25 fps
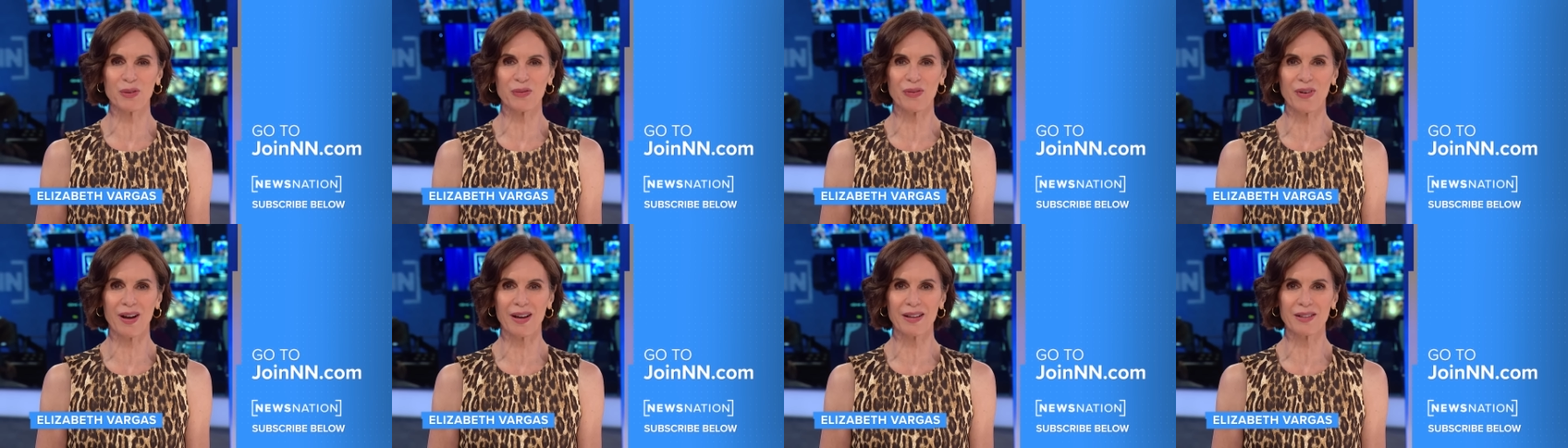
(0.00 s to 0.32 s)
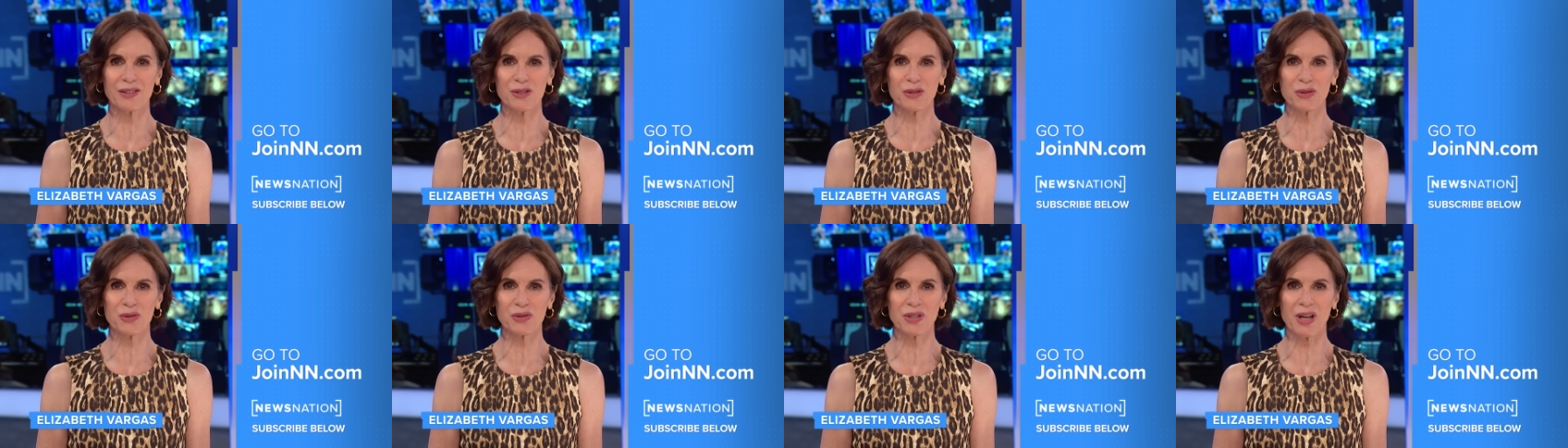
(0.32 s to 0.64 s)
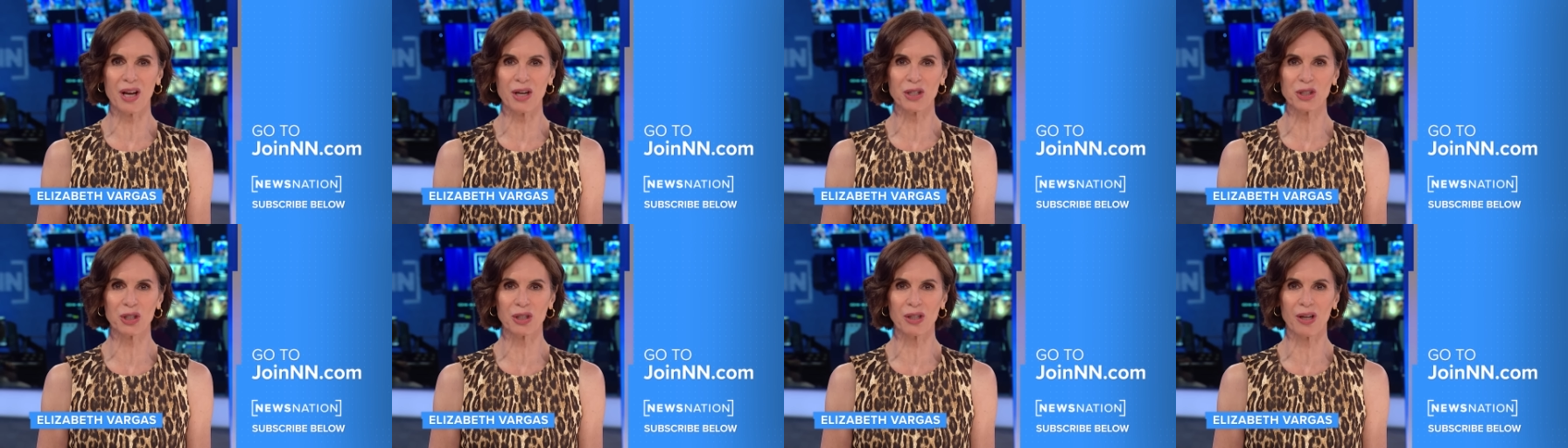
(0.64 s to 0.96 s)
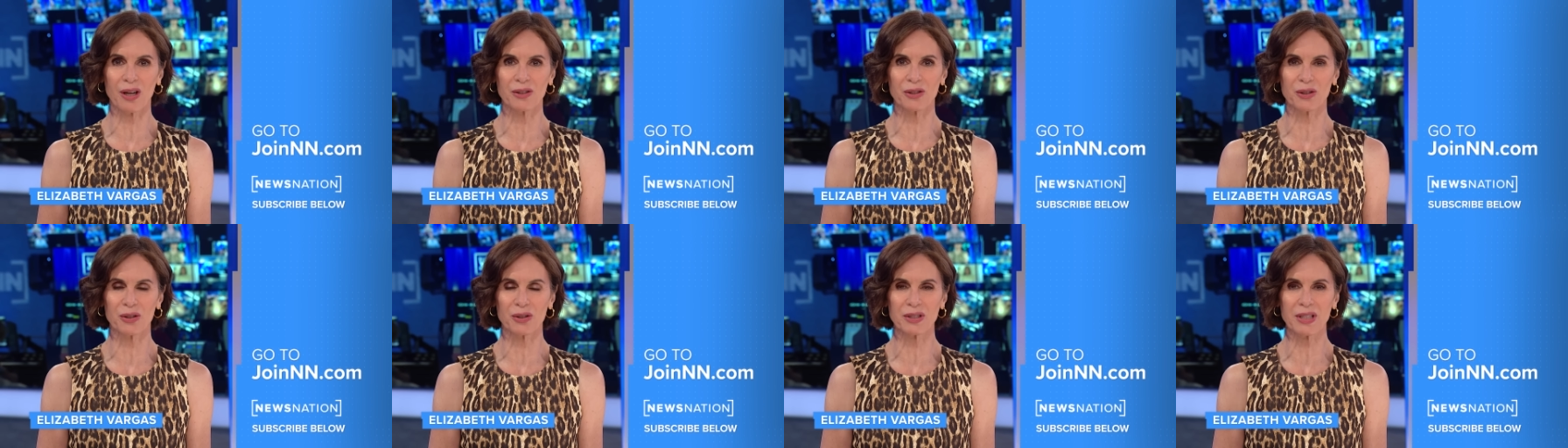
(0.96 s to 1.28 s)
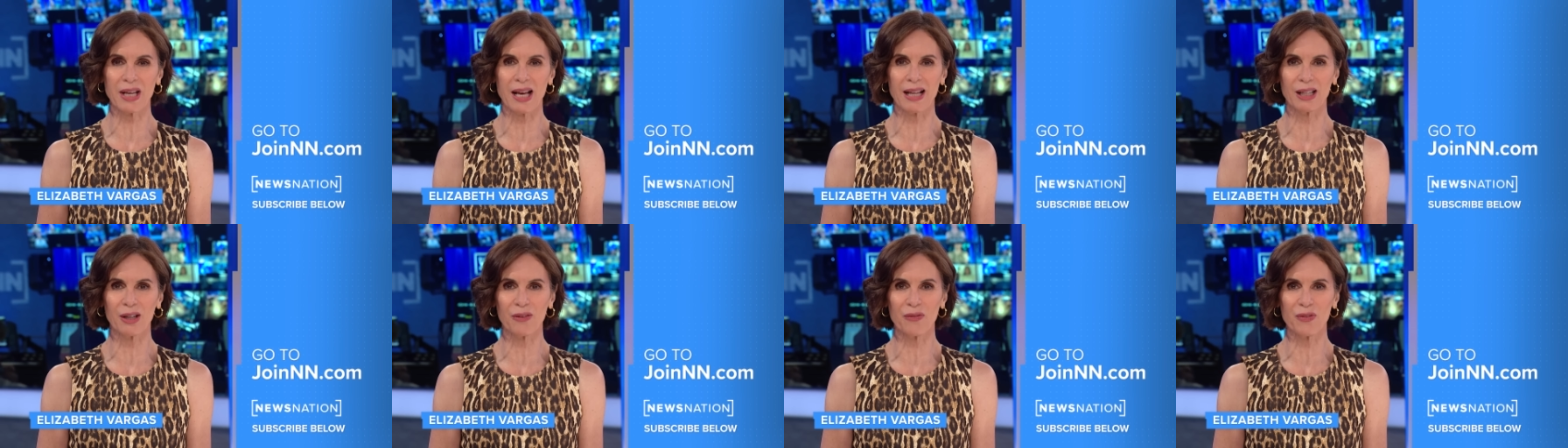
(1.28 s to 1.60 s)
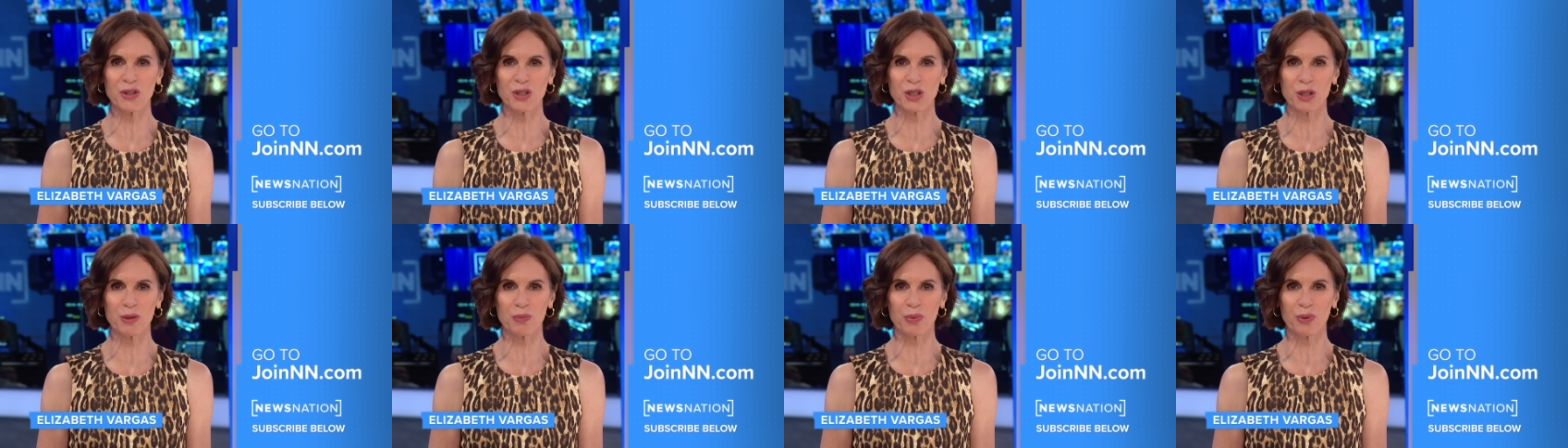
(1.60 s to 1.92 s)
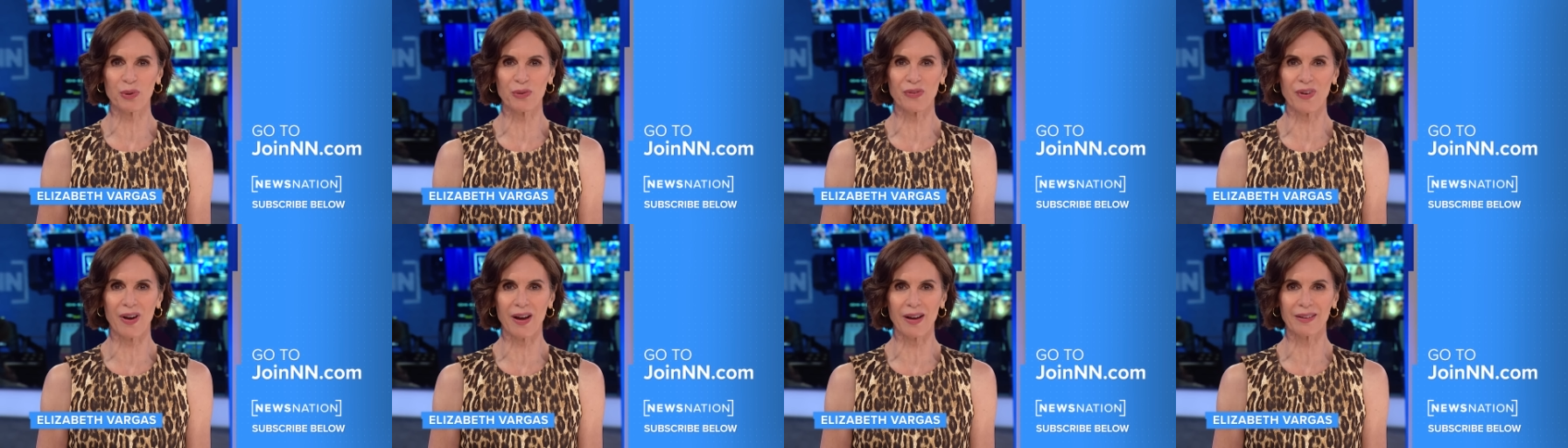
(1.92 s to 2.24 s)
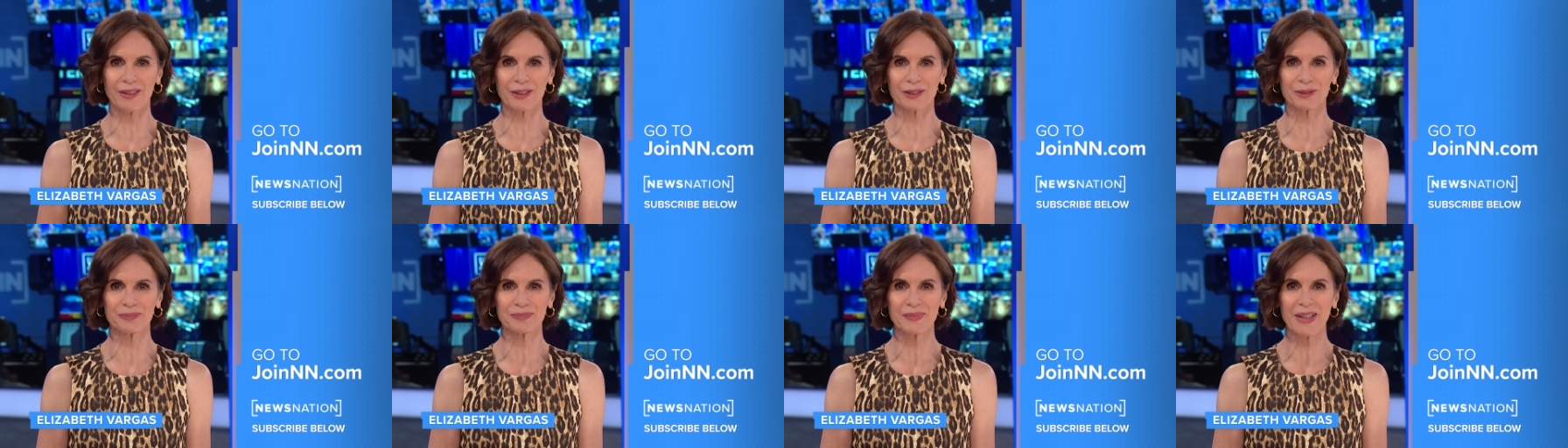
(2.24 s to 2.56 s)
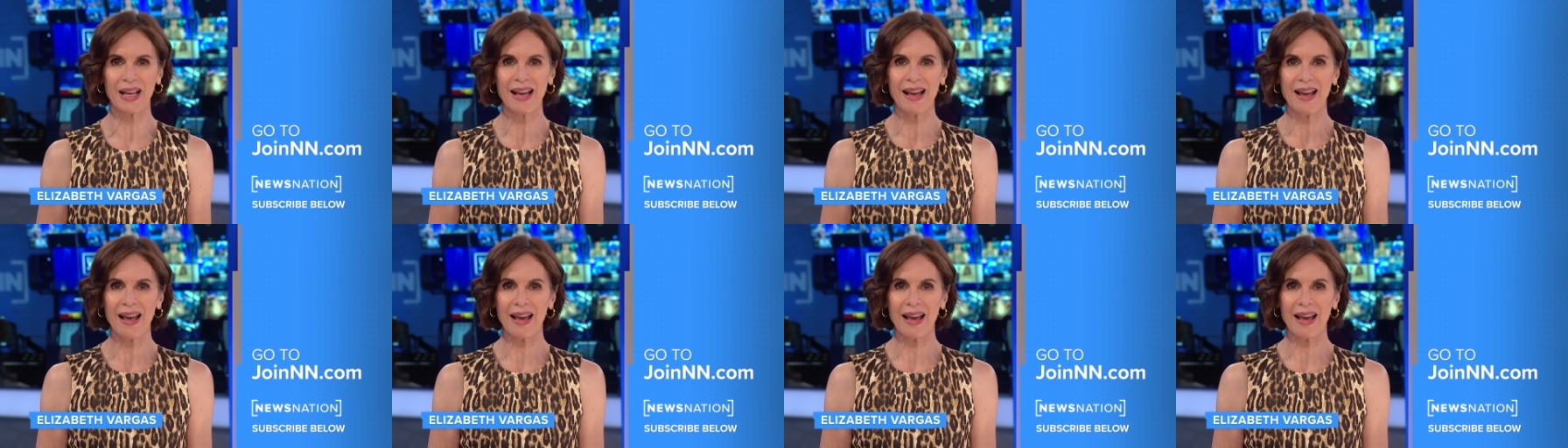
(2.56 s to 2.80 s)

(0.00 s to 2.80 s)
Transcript: to find News Nation on your television provider.